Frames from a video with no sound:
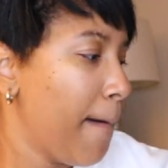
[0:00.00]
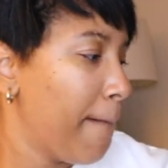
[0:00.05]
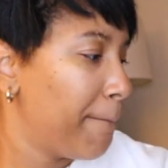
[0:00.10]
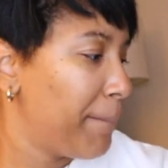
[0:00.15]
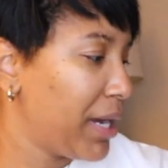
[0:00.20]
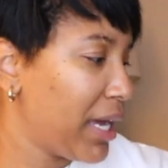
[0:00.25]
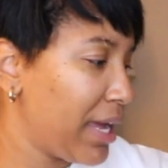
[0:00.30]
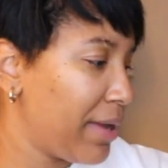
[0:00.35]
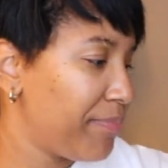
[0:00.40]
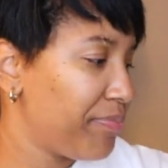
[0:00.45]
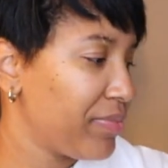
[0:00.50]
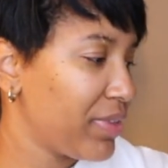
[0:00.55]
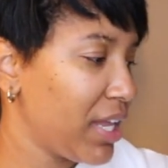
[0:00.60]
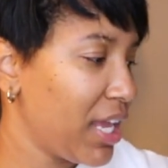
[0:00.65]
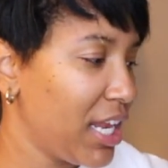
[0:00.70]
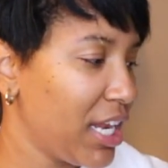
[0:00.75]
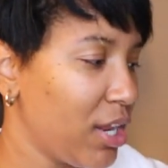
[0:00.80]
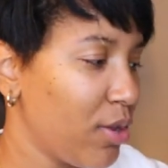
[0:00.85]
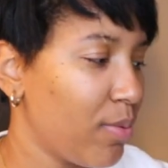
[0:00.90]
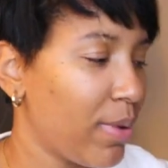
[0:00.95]
But
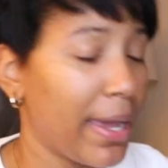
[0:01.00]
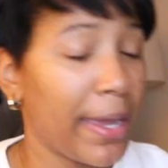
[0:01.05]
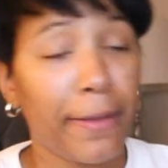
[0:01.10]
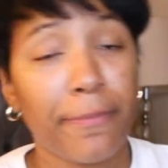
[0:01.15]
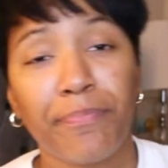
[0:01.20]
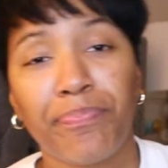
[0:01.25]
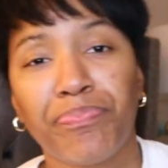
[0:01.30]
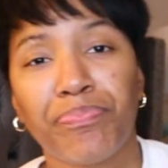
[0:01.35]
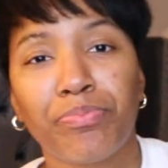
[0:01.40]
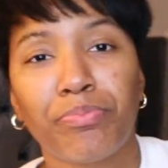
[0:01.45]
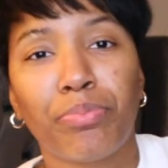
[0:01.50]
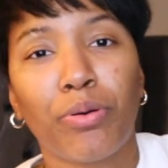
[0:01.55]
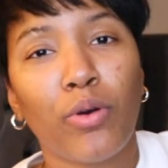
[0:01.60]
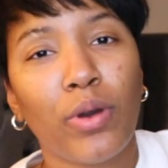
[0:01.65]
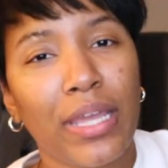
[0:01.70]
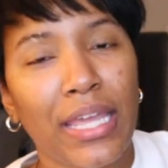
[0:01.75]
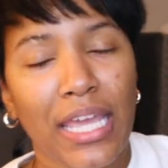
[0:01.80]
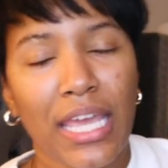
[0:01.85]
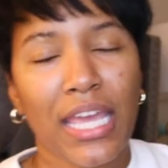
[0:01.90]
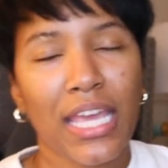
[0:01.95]
anyway,
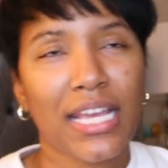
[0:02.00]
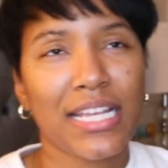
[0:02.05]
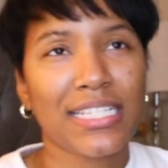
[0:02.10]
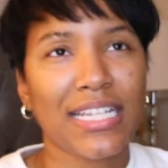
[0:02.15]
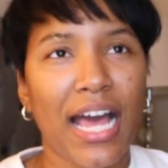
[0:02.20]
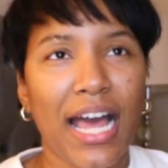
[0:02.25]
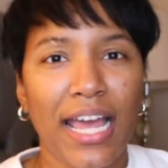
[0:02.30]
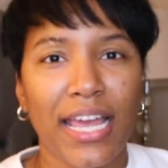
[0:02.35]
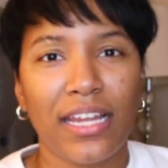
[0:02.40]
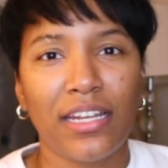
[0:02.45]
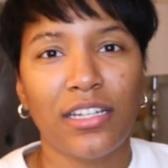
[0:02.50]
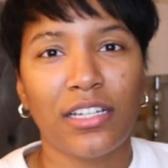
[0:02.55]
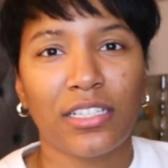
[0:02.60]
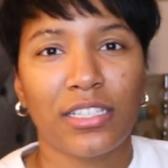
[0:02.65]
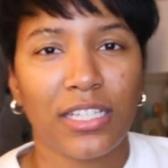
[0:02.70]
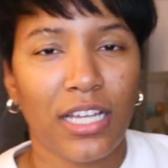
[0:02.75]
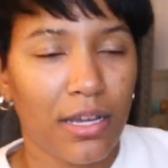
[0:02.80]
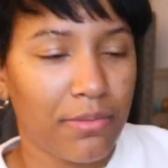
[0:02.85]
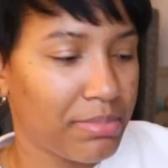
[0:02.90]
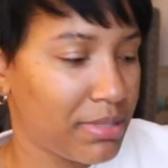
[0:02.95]
point is I had
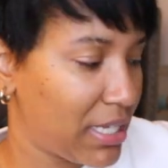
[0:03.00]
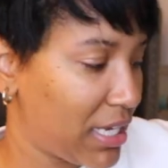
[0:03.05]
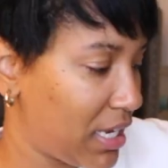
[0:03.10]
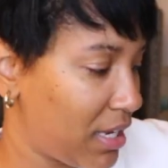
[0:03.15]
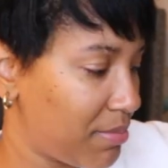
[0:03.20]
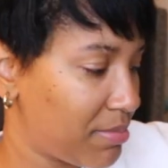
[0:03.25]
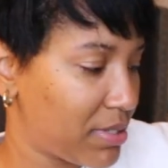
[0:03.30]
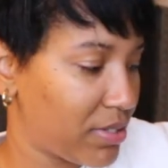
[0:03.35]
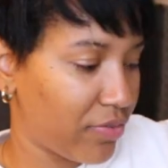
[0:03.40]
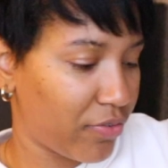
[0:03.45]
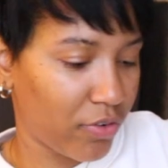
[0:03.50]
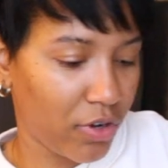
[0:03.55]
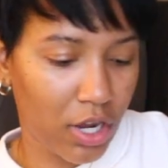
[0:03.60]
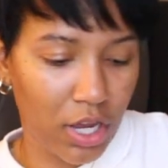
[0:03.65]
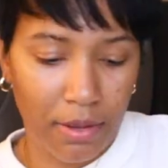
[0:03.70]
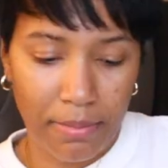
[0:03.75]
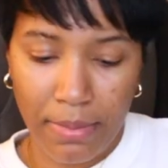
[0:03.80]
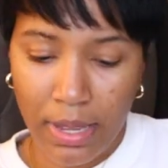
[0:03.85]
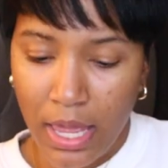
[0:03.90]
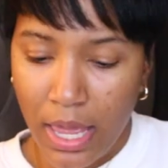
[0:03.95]
looked up tips
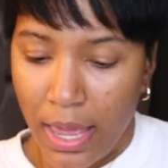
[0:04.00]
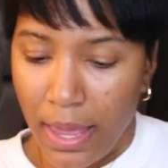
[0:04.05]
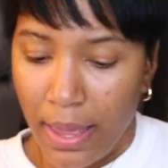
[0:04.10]
from